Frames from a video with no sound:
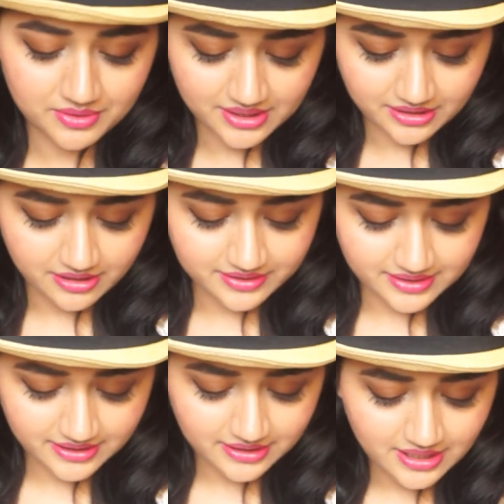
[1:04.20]
using
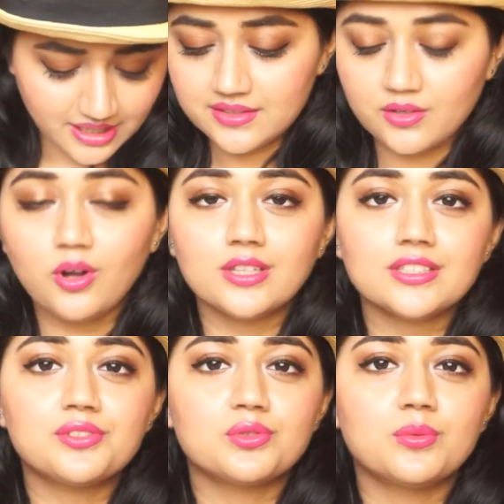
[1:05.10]
currently. So all
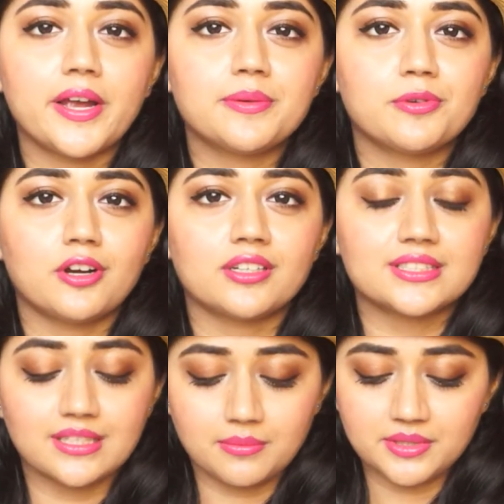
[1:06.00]
the True White
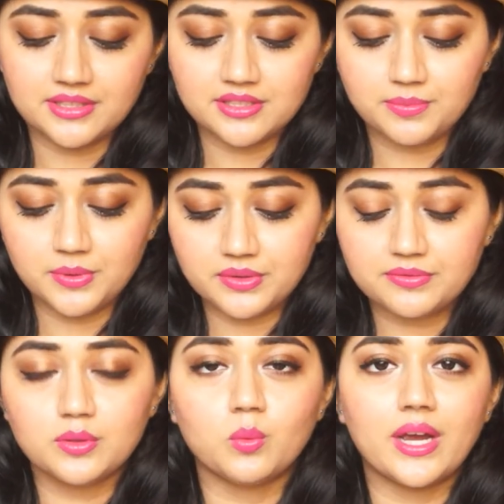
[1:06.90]
products come in this
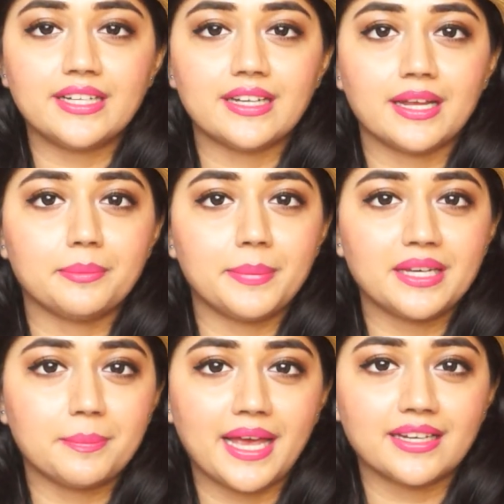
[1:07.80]
beautiful white and
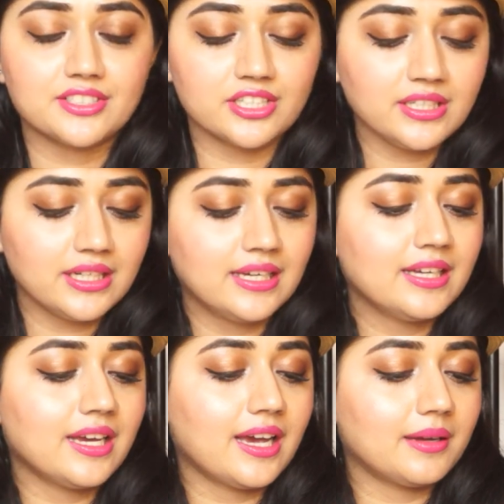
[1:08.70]
pink packaging.
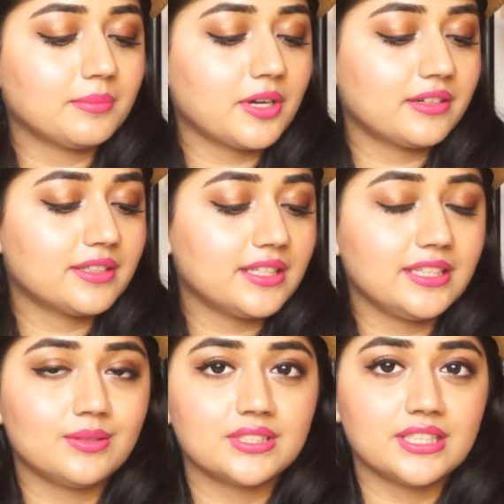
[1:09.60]
I'm currently
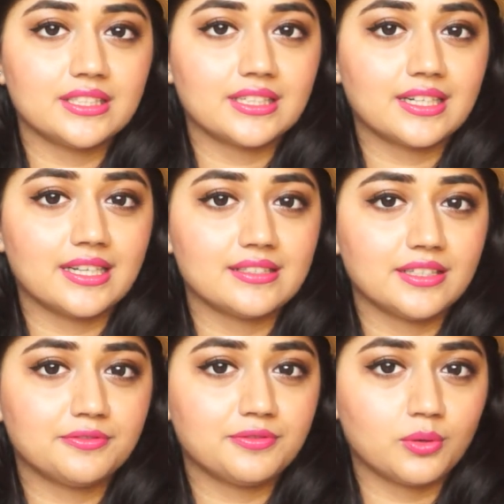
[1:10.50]
using the
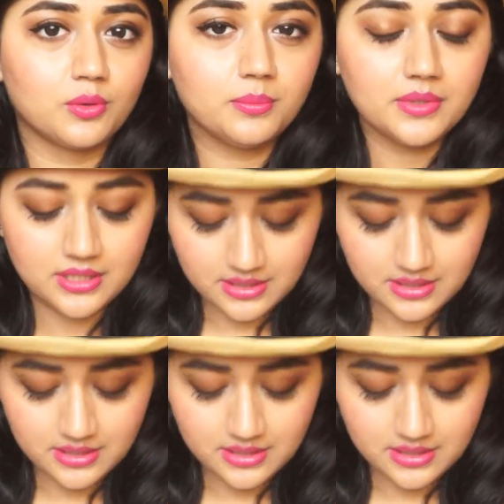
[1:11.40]
cleansing foam,